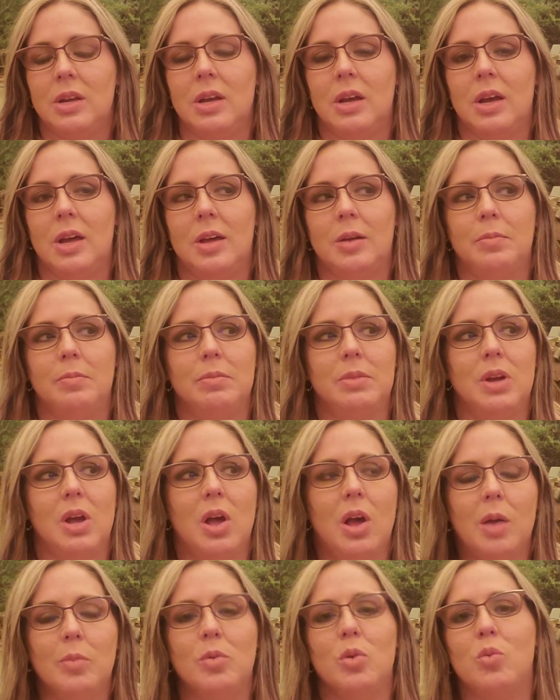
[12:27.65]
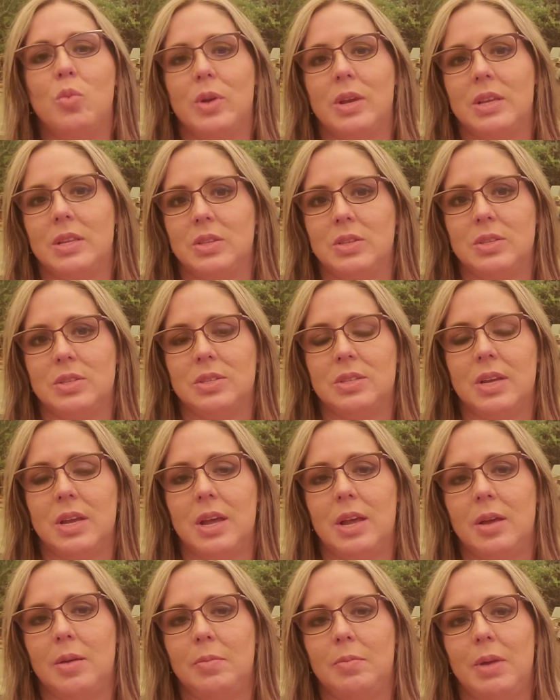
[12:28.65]
um, calmer winds
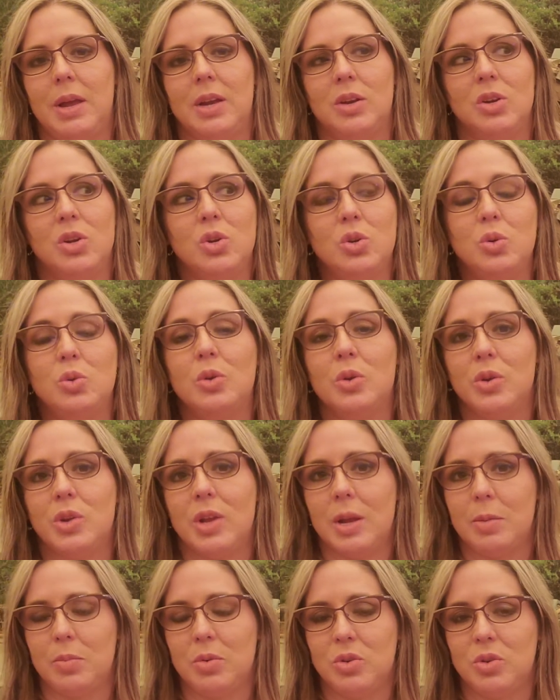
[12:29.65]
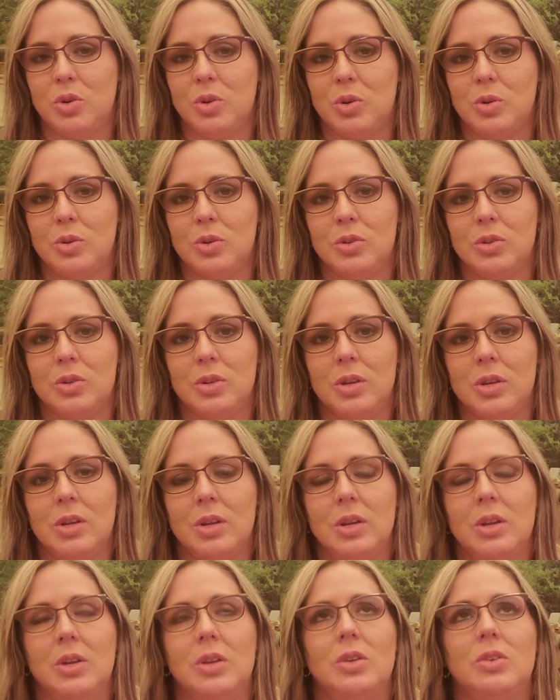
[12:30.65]
um, and cooler temperatures.
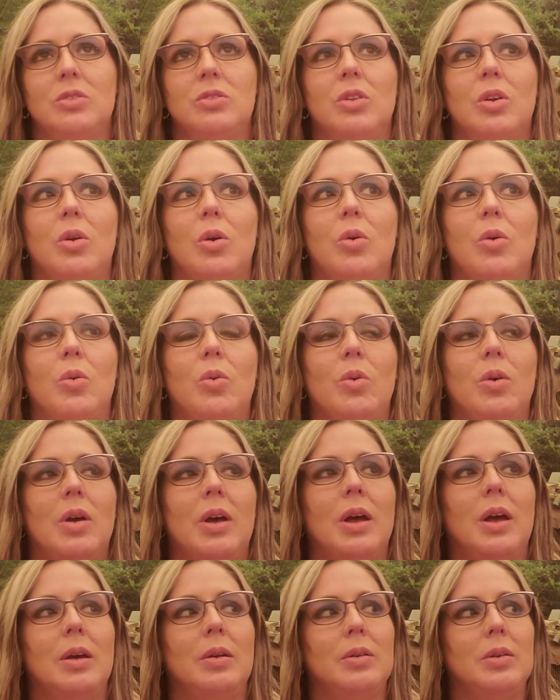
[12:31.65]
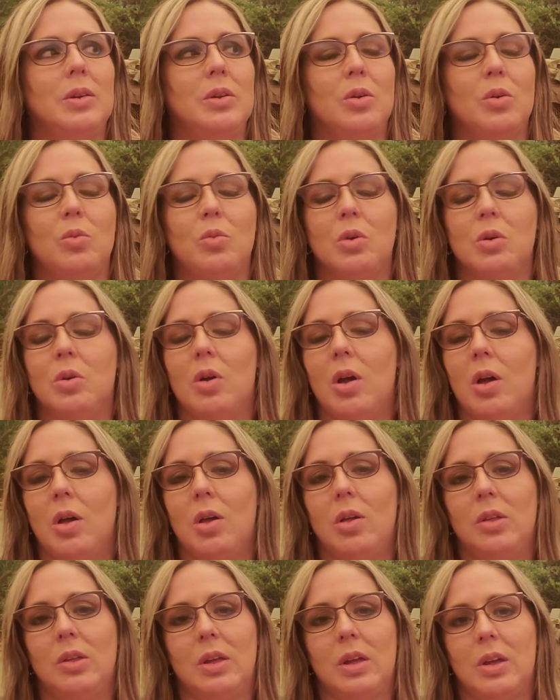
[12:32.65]
So, uh, you know, we're
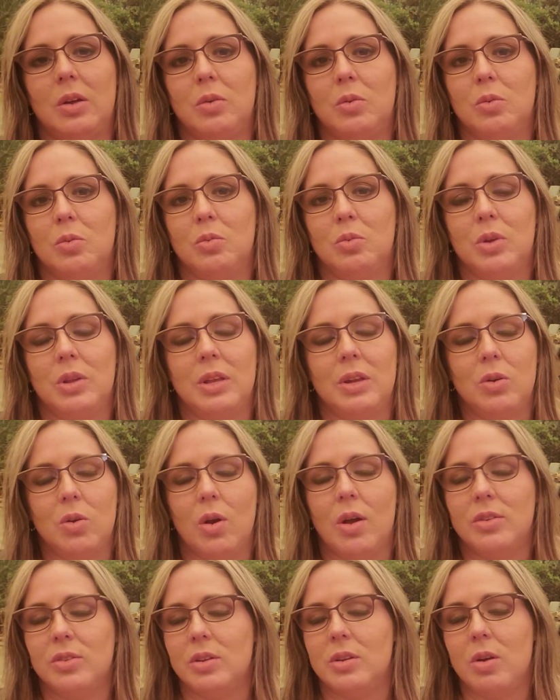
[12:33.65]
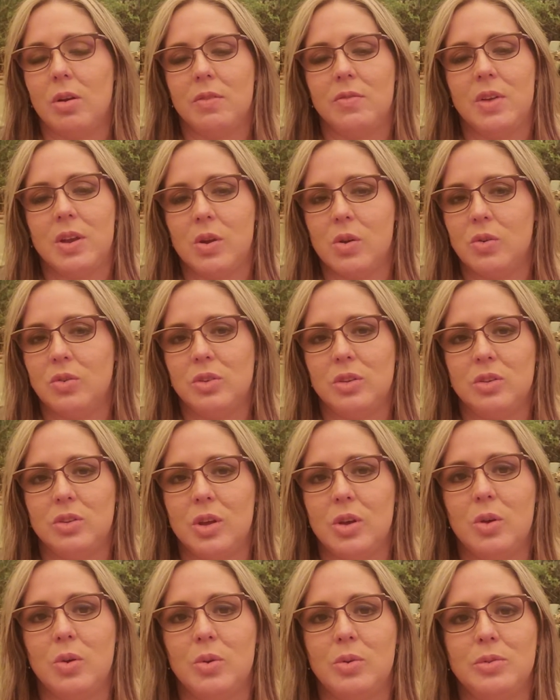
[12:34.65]
all really crossing our fingers and
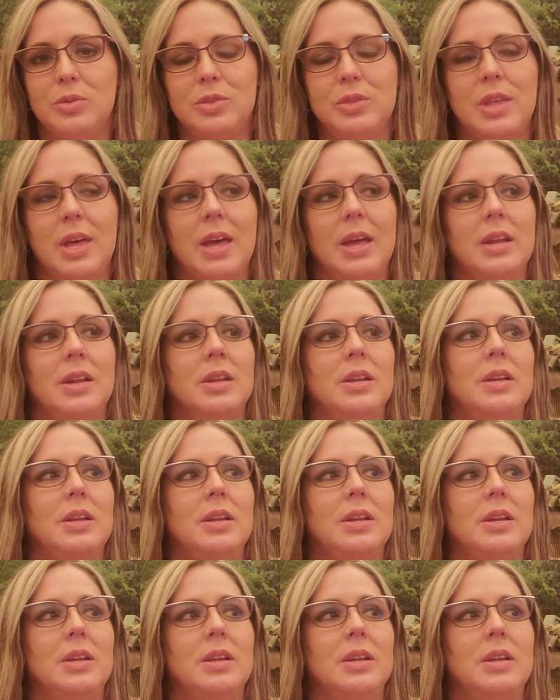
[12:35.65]
toes that